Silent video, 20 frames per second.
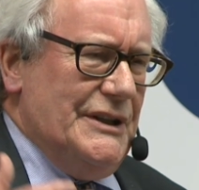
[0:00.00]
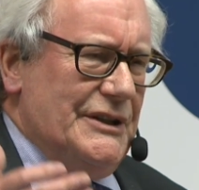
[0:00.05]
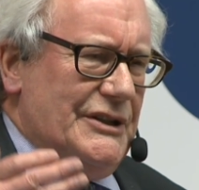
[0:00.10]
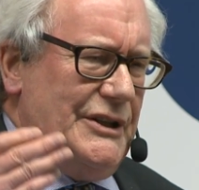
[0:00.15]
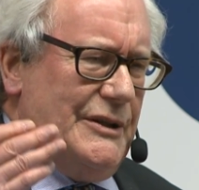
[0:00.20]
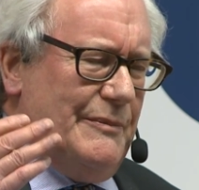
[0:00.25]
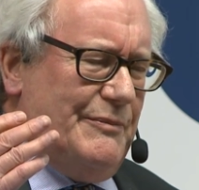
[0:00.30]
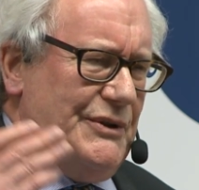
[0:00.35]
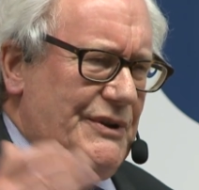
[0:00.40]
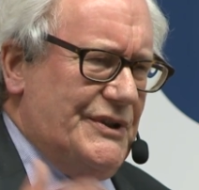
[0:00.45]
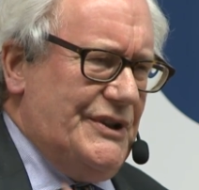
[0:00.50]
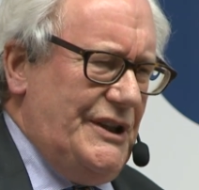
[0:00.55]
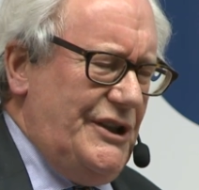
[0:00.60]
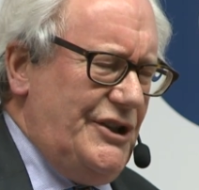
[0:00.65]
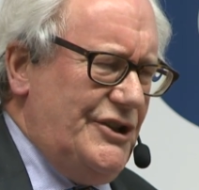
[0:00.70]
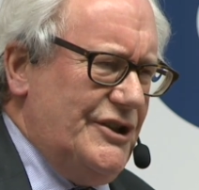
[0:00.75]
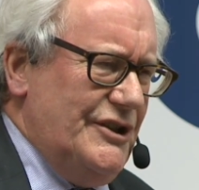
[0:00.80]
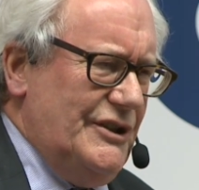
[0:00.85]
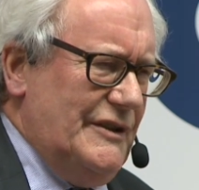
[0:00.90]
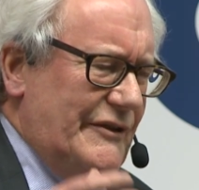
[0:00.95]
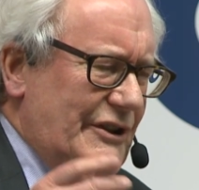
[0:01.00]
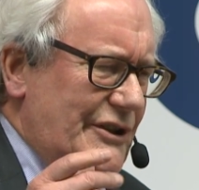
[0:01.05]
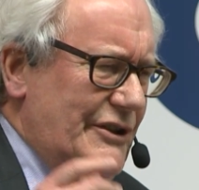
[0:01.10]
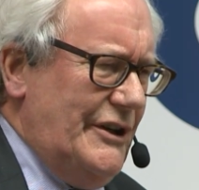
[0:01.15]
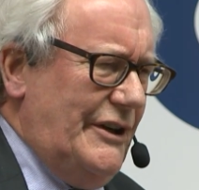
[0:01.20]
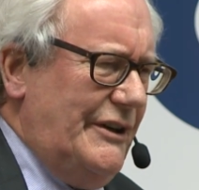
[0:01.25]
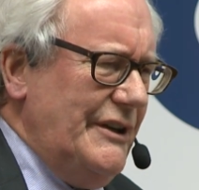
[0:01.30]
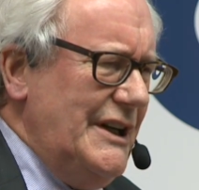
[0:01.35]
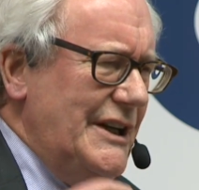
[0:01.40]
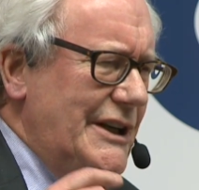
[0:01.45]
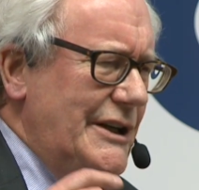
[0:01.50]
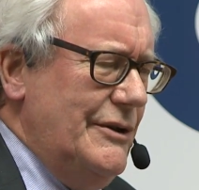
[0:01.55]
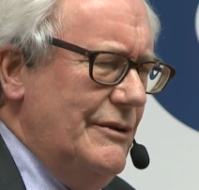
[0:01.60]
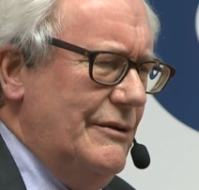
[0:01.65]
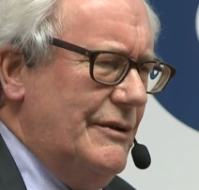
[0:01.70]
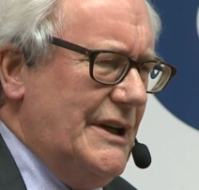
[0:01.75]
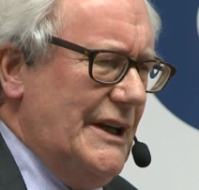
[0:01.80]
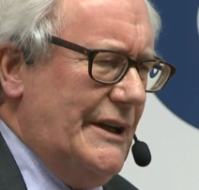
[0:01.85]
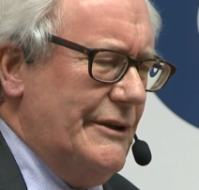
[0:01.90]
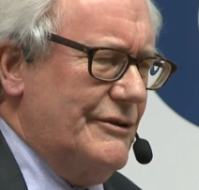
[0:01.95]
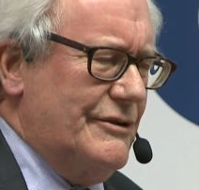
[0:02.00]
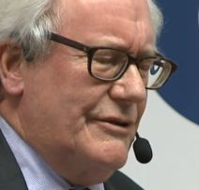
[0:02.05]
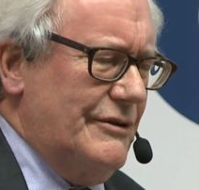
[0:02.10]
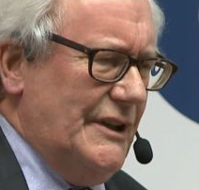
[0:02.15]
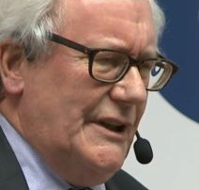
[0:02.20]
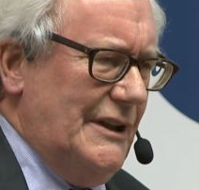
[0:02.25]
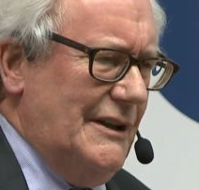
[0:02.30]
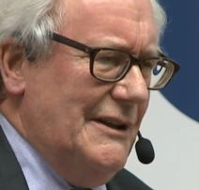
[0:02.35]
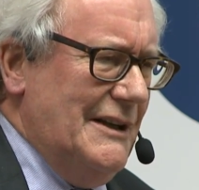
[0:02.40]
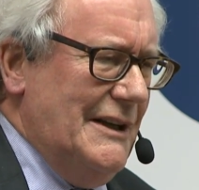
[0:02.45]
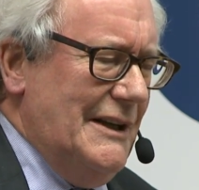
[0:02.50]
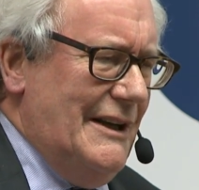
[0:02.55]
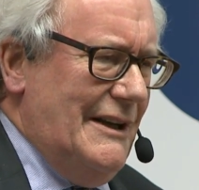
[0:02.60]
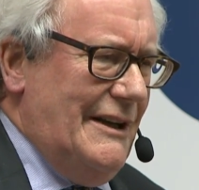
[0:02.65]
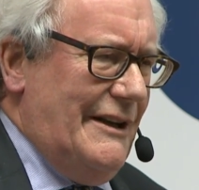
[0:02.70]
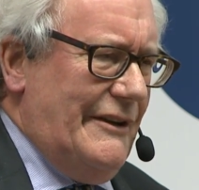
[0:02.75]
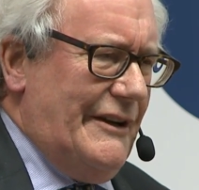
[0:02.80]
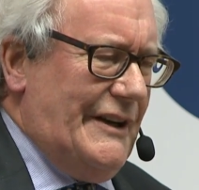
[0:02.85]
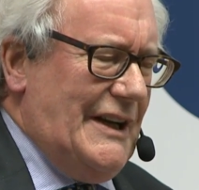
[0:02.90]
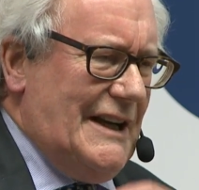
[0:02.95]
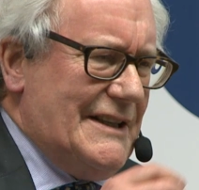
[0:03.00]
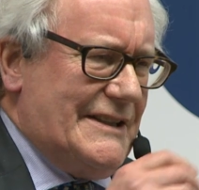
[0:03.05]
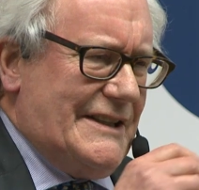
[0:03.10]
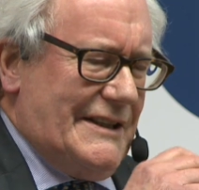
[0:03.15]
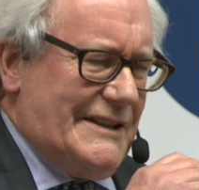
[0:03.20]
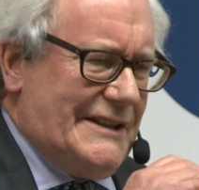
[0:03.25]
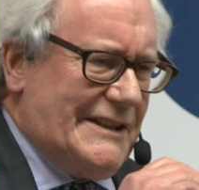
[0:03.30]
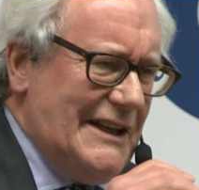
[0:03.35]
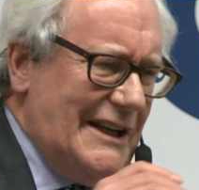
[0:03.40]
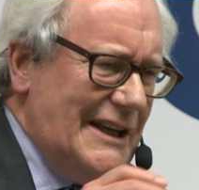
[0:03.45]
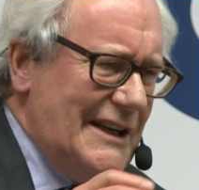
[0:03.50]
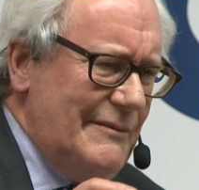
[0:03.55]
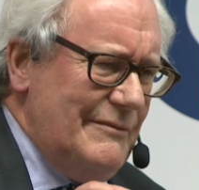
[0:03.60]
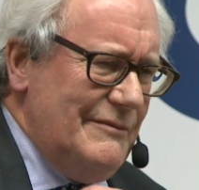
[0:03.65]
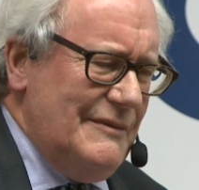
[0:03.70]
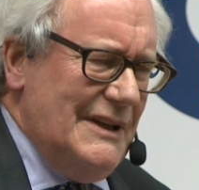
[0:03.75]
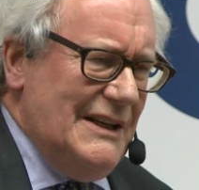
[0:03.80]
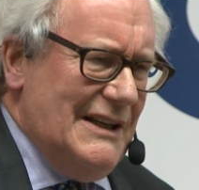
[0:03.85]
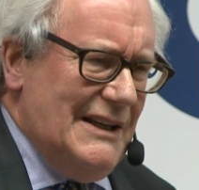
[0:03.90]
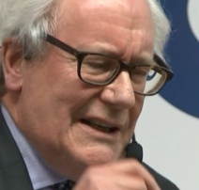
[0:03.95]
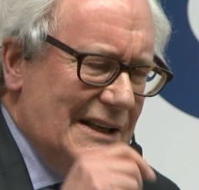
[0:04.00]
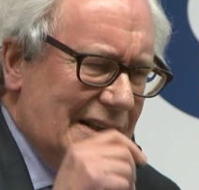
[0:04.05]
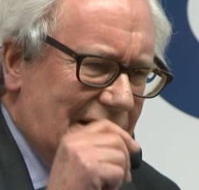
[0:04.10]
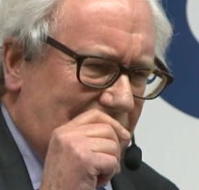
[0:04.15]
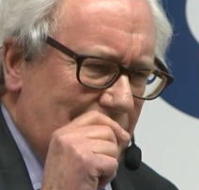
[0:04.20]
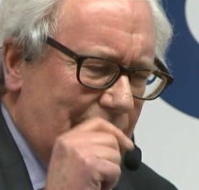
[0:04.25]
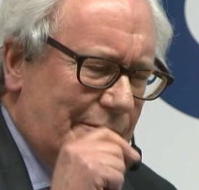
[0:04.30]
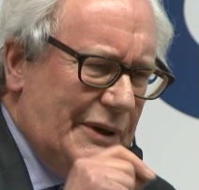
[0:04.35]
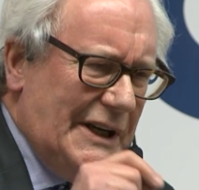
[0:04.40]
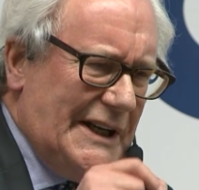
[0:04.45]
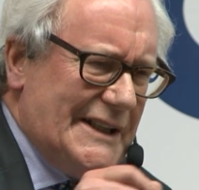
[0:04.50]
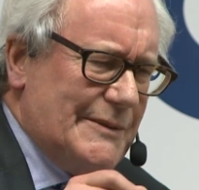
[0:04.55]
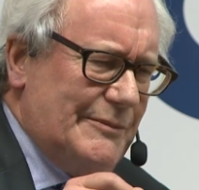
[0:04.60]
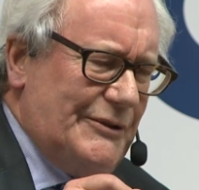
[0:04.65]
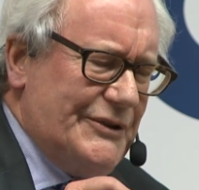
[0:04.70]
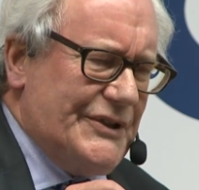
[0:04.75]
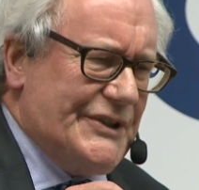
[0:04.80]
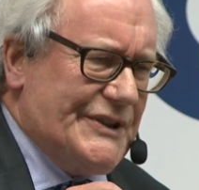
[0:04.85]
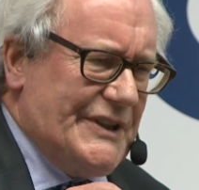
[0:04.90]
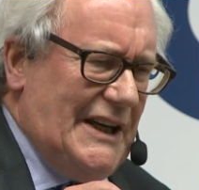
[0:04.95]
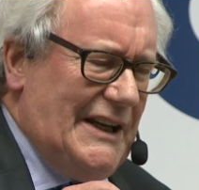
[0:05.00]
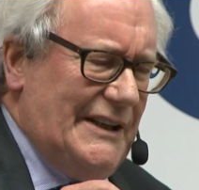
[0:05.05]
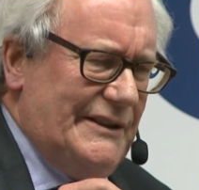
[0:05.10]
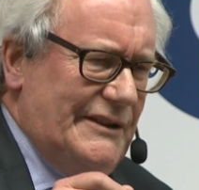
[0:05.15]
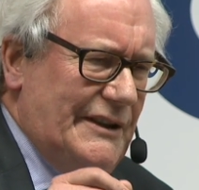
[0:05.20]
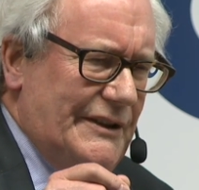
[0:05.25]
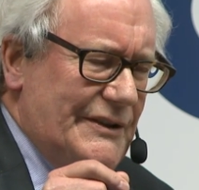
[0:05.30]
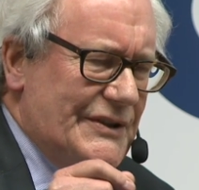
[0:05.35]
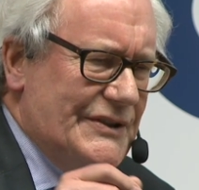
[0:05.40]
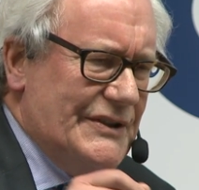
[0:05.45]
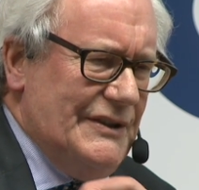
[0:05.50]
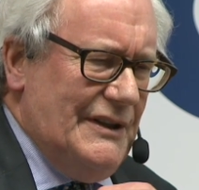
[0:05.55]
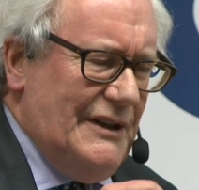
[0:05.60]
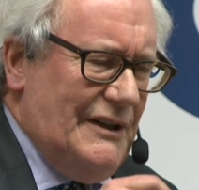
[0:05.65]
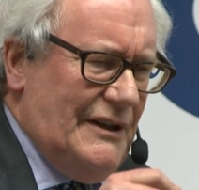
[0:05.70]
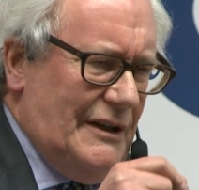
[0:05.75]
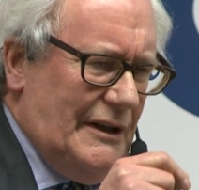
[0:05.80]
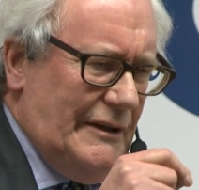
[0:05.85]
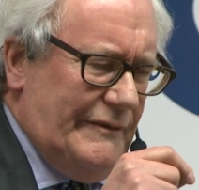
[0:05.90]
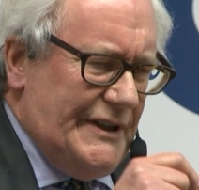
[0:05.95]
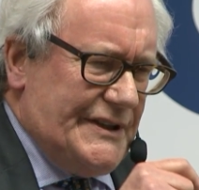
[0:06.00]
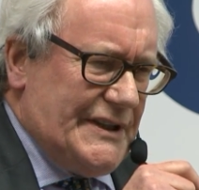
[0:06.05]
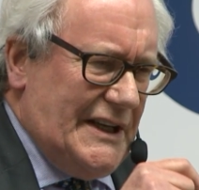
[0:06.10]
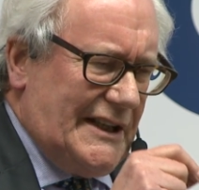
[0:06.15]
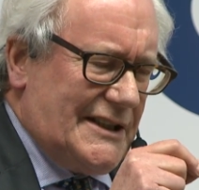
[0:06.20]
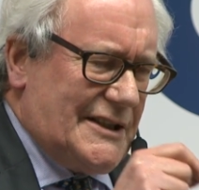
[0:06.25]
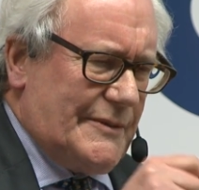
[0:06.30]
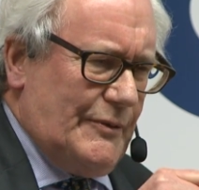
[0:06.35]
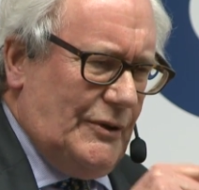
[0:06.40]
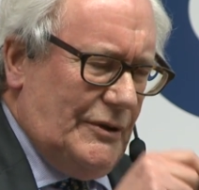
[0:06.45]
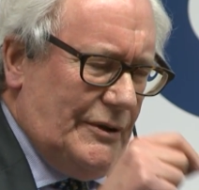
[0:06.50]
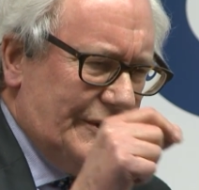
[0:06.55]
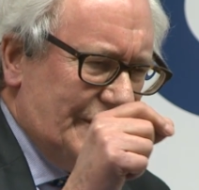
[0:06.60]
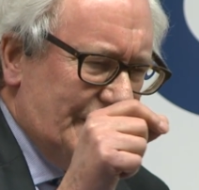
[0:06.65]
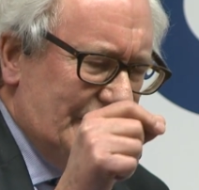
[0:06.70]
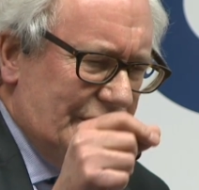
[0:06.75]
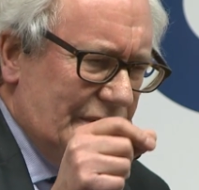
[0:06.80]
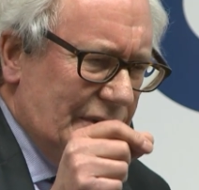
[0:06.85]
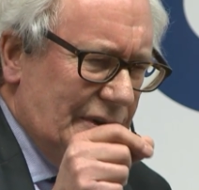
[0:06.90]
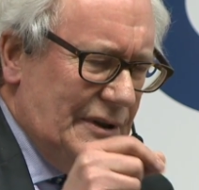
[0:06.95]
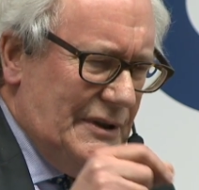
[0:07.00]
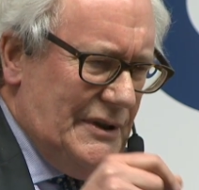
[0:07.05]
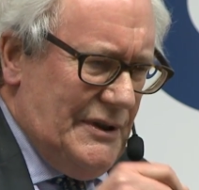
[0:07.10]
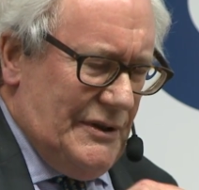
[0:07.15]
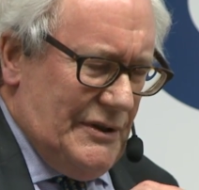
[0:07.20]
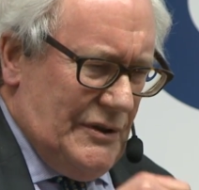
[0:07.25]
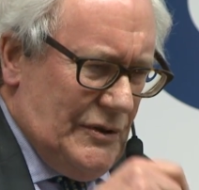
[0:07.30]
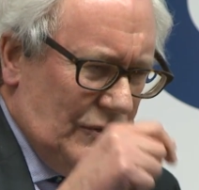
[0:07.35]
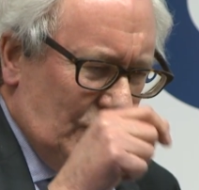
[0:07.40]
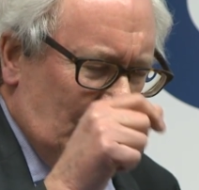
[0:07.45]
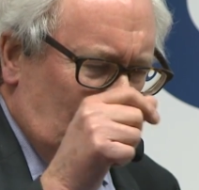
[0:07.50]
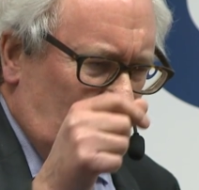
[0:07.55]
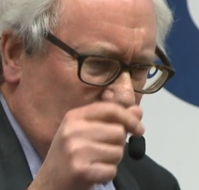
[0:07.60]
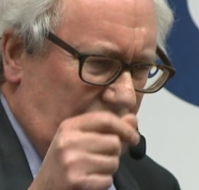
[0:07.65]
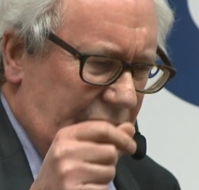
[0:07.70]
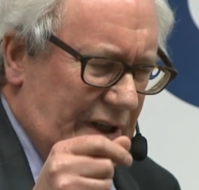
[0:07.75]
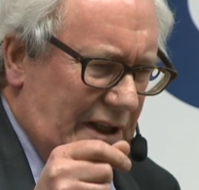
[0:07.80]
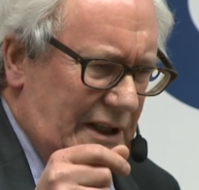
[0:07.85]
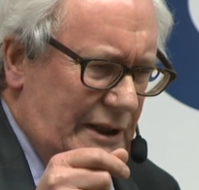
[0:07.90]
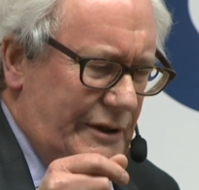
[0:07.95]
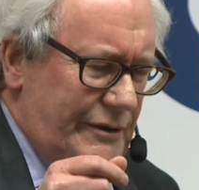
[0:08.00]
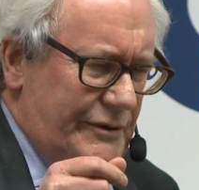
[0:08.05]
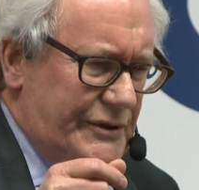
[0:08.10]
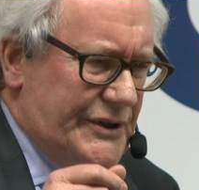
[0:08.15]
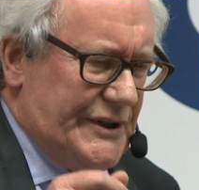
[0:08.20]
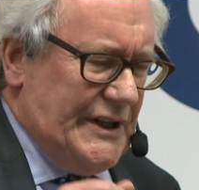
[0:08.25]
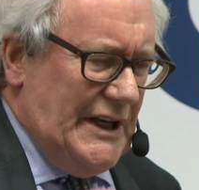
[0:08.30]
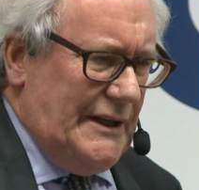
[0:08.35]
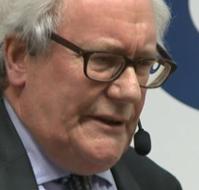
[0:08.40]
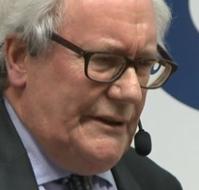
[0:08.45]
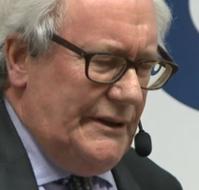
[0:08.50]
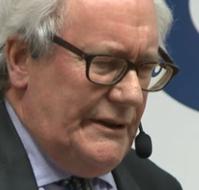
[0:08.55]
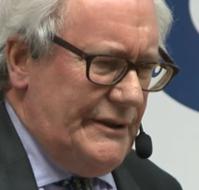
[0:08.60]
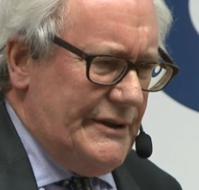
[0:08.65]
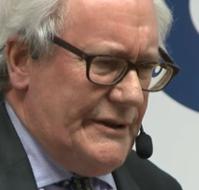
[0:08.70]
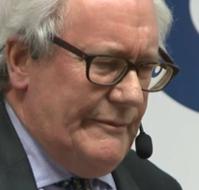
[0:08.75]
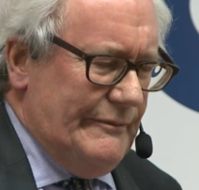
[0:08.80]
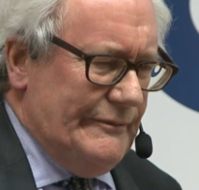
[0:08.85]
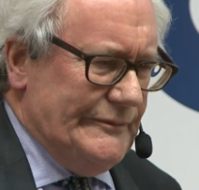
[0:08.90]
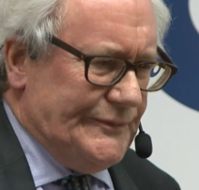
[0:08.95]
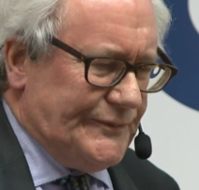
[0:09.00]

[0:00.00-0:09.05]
to the position of a non-EU country that has the same compatible standards of its exports with EU standards,